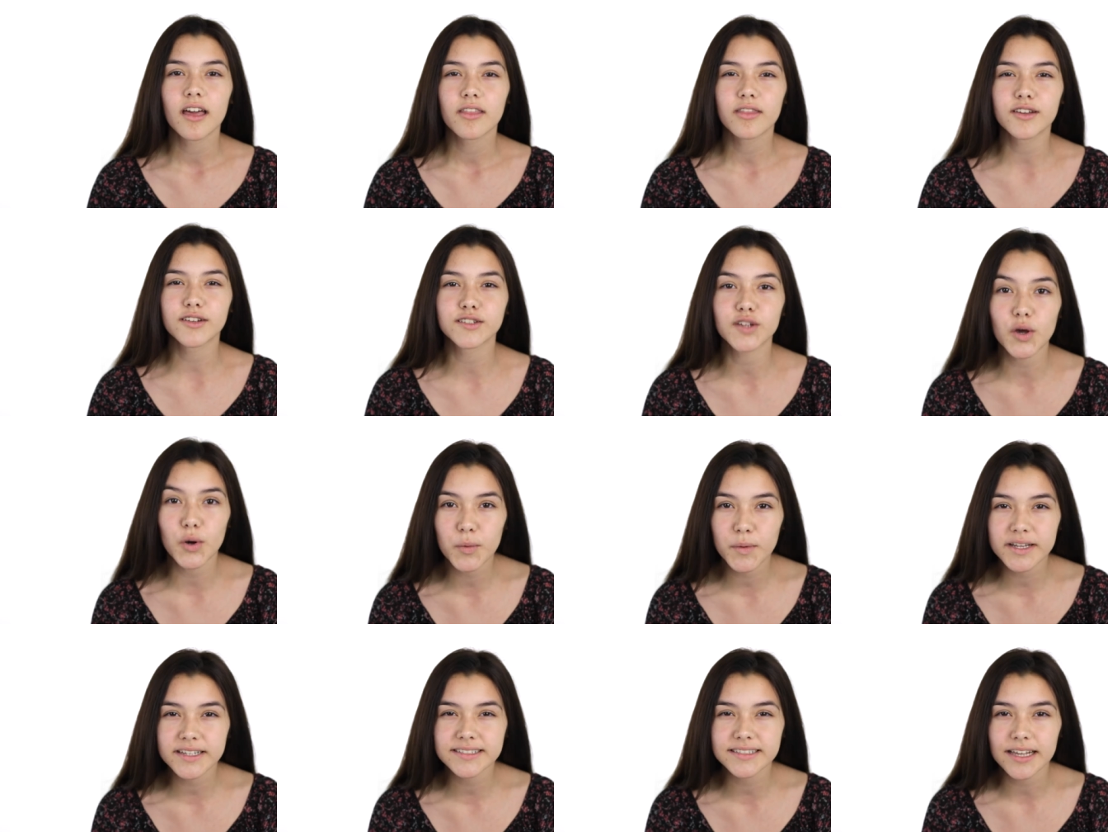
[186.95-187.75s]
there's
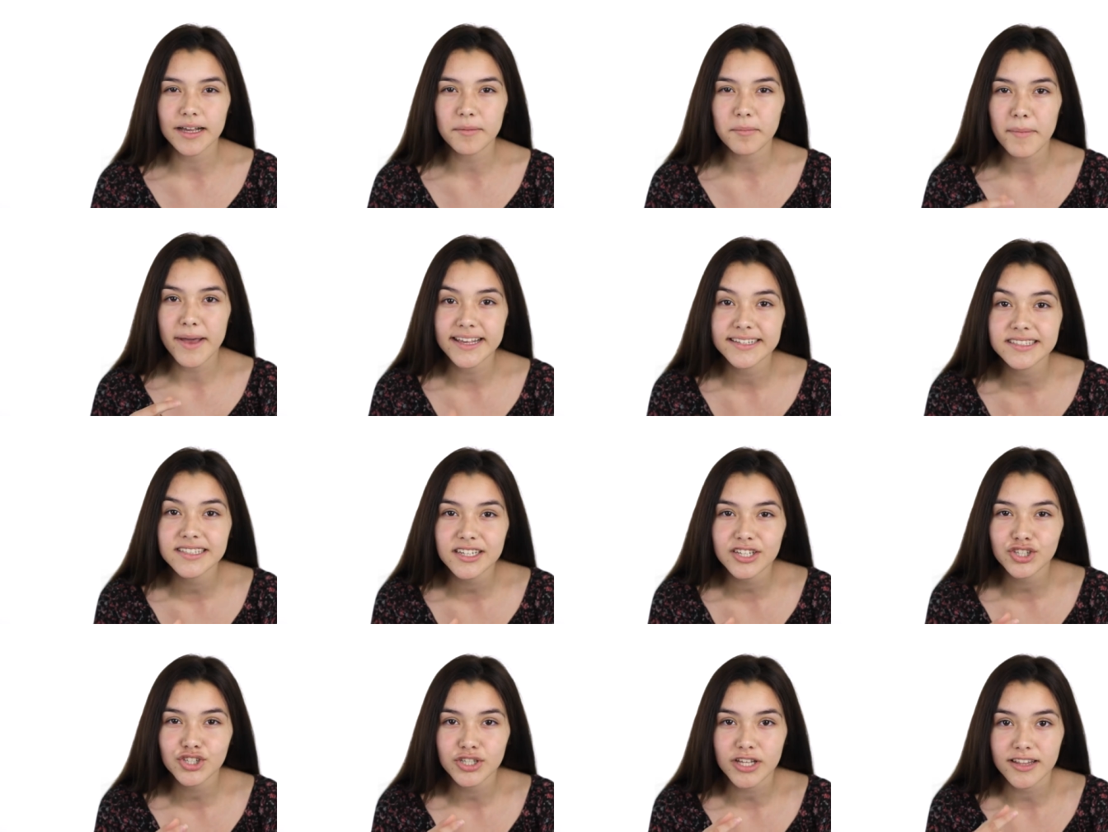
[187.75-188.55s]
always a
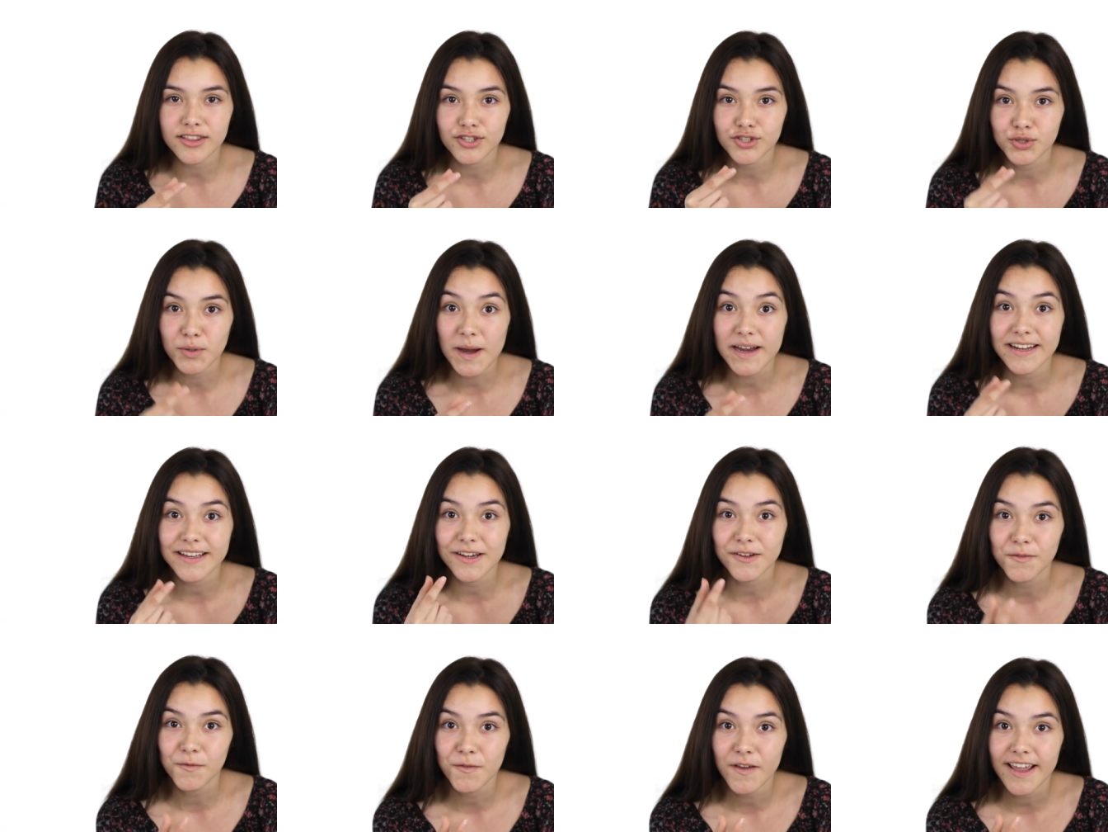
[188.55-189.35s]
message that they're trying to
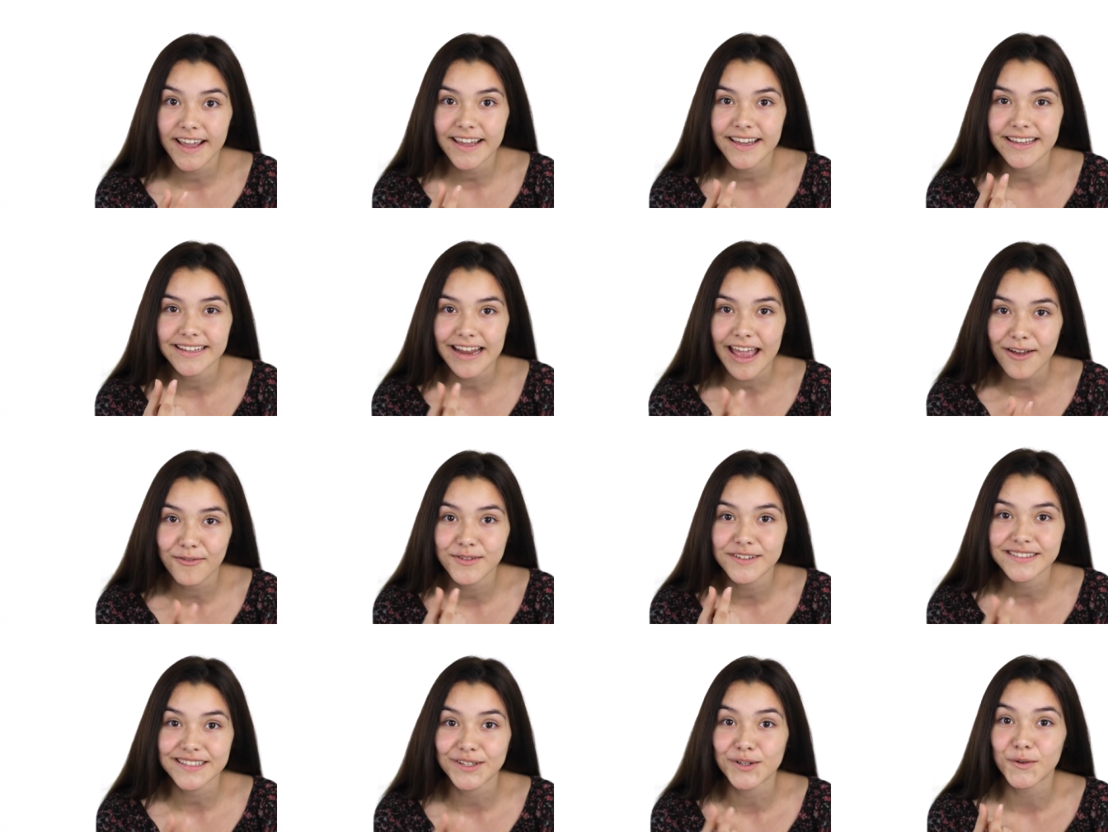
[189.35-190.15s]
convey in
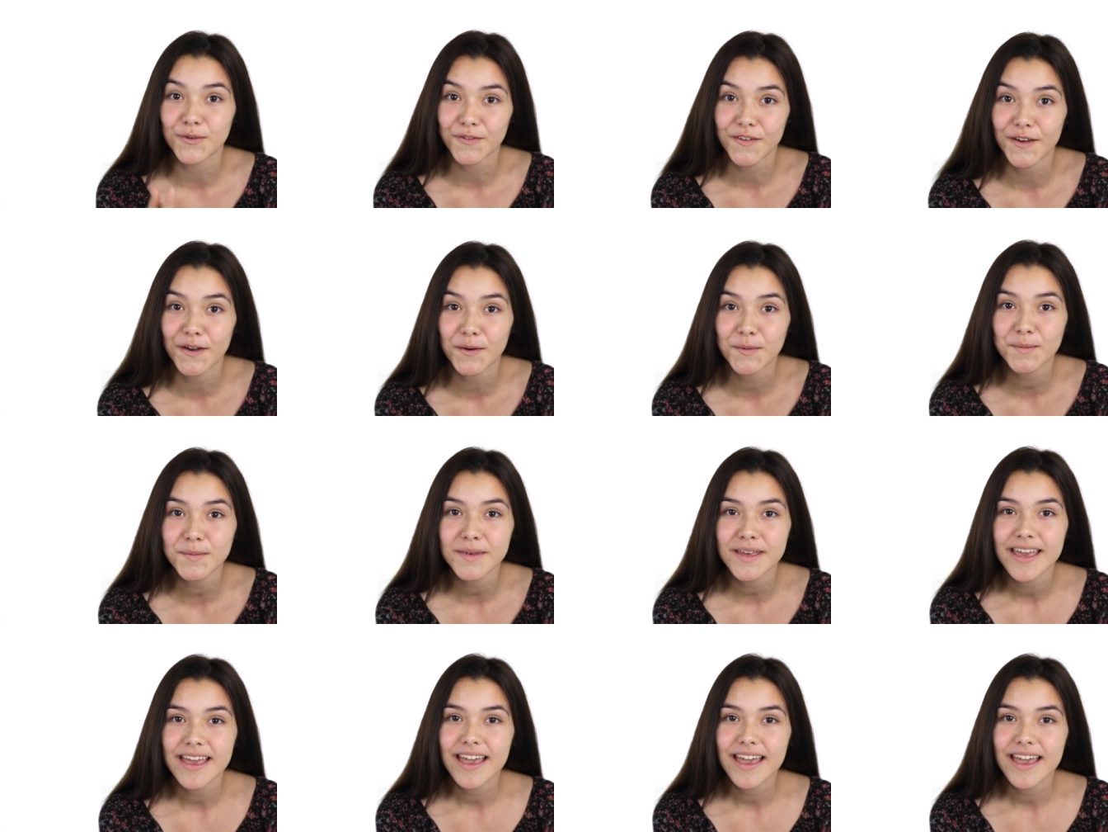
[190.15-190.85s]
every single film,